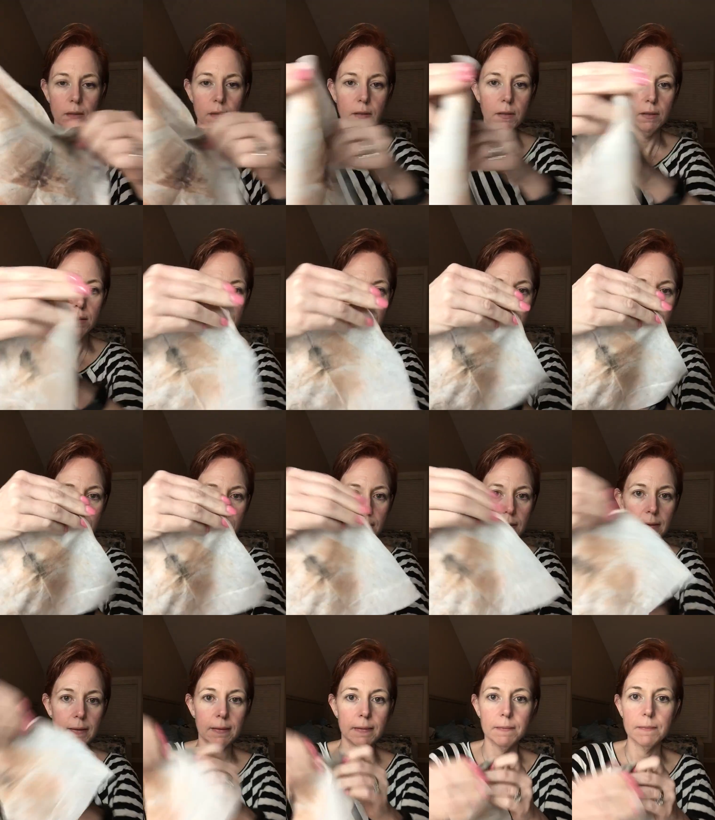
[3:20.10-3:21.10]

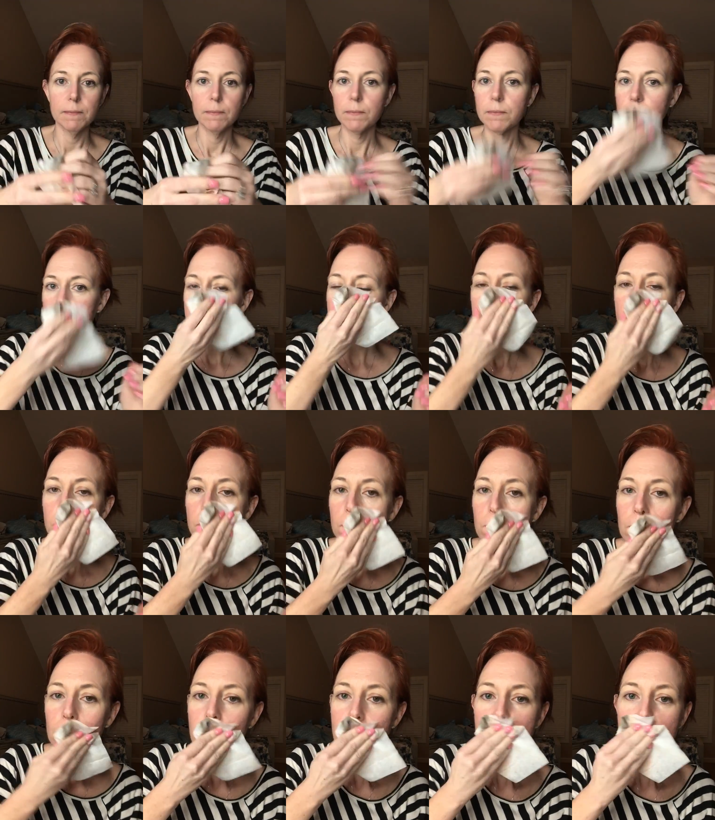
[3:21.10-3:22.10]

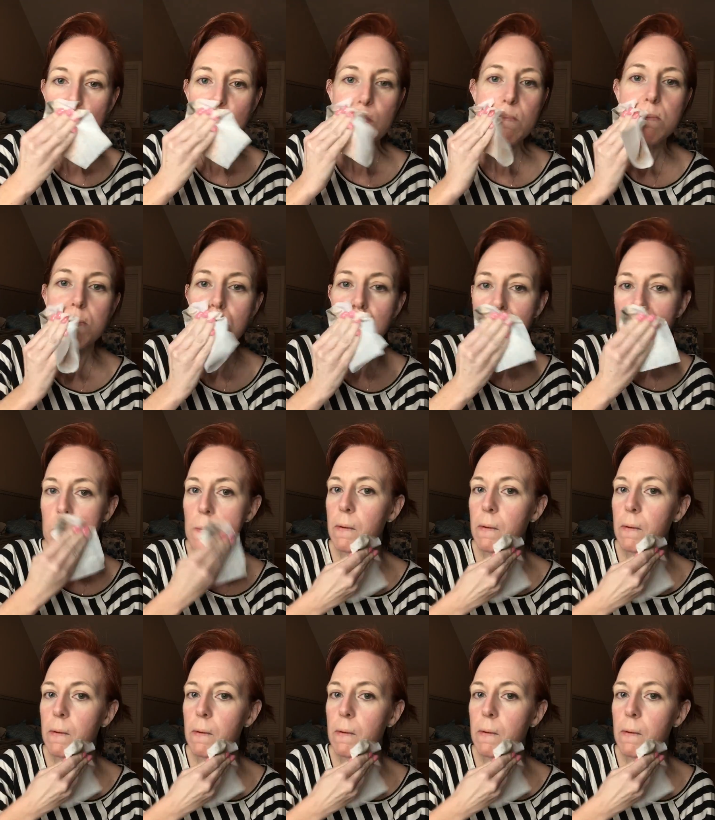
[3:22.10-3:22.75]
(no one is talking)